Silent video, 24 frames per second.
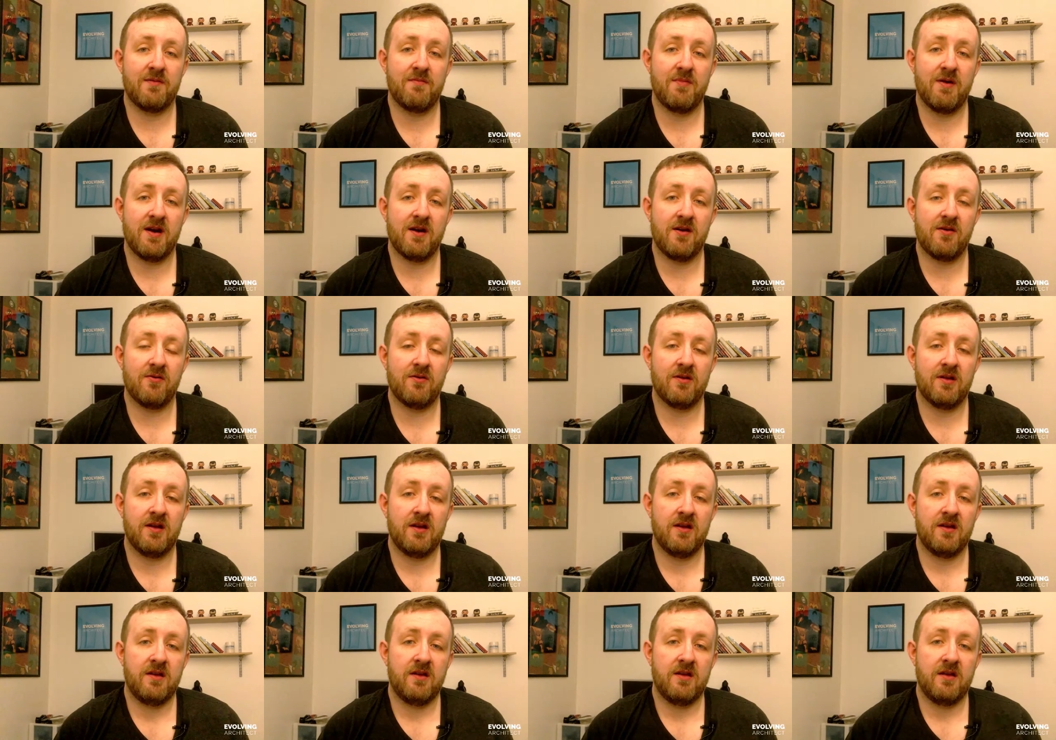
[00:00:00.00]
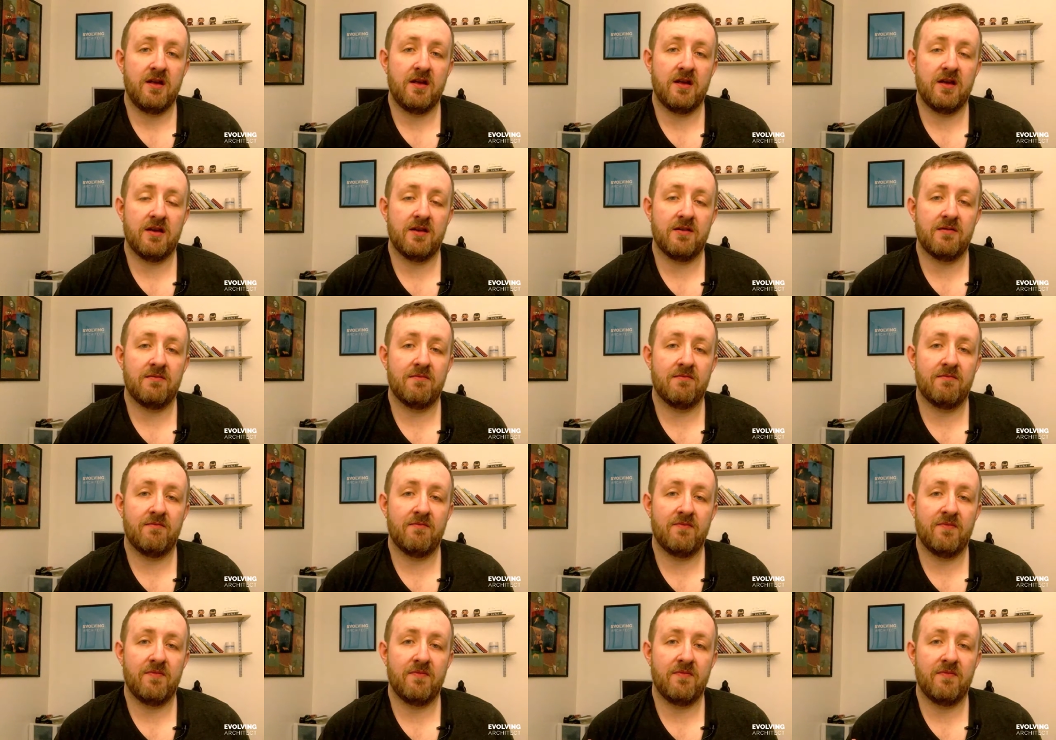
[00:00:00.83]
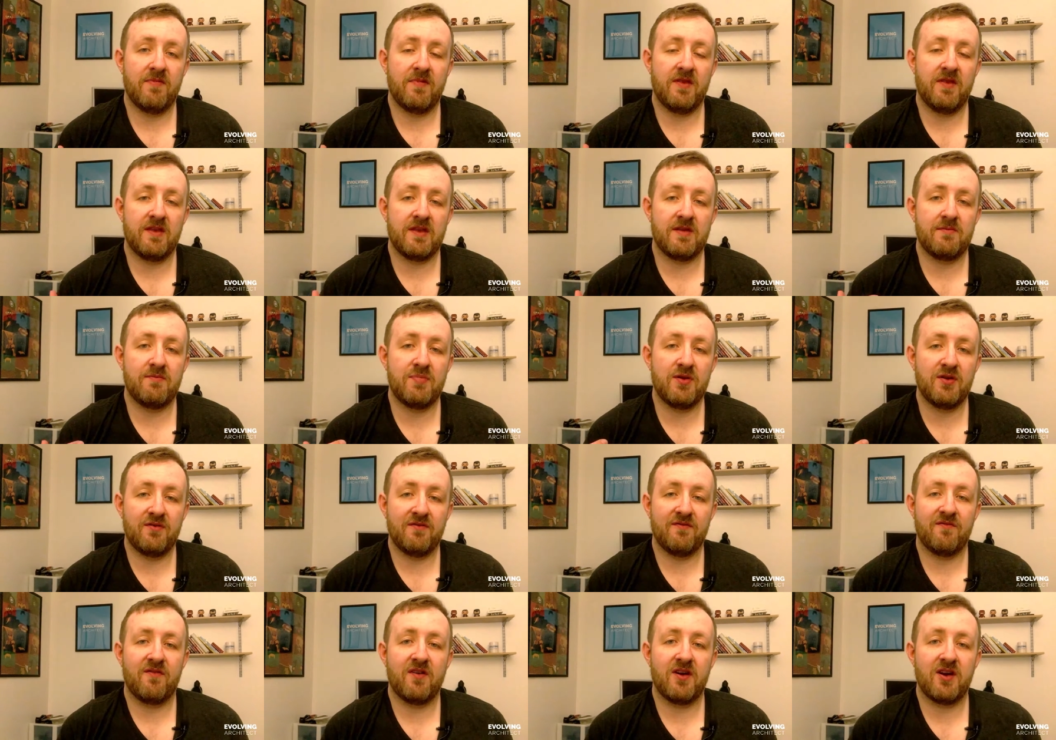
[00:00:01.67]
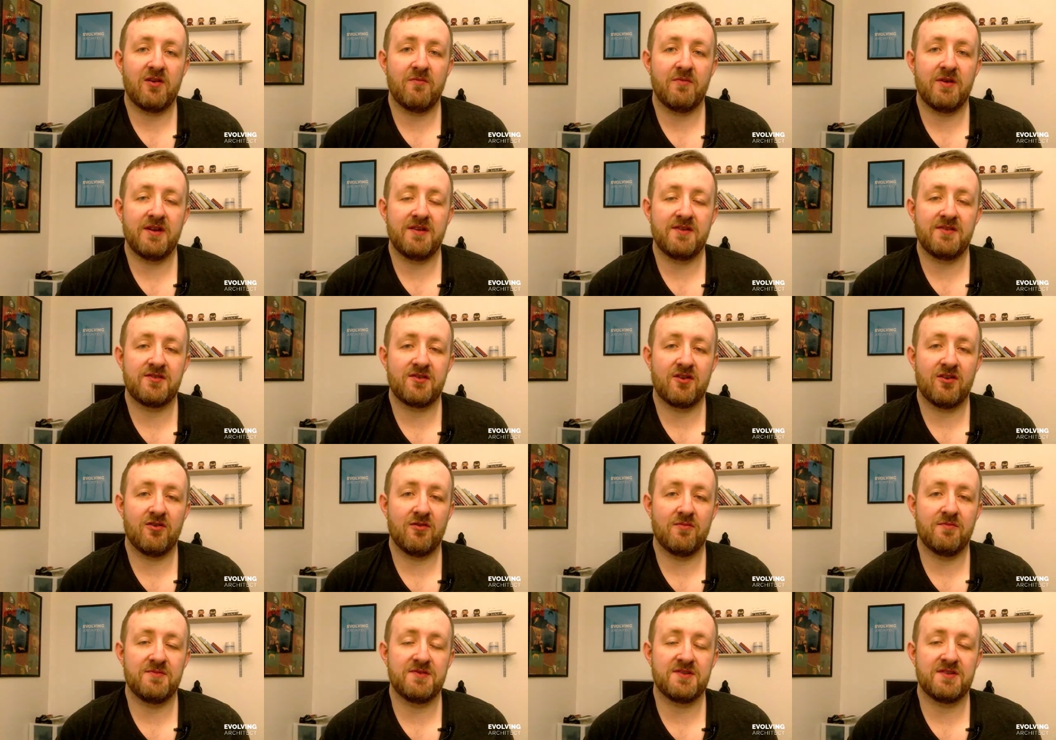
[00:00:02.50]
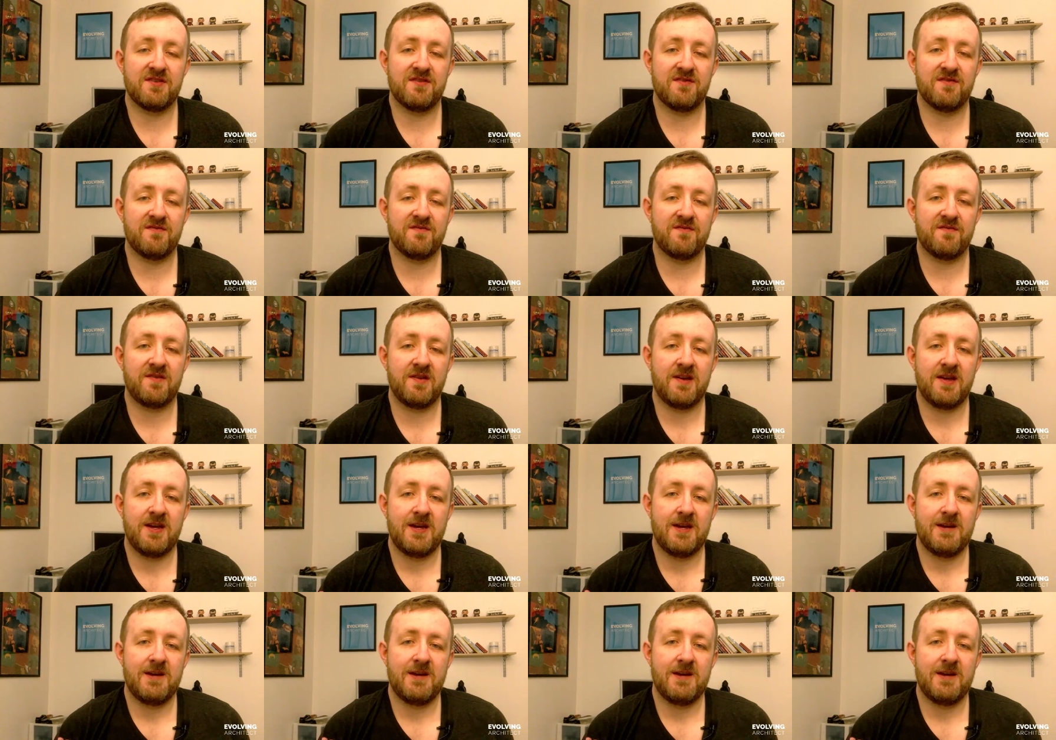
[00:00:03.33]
about the built environment in terms of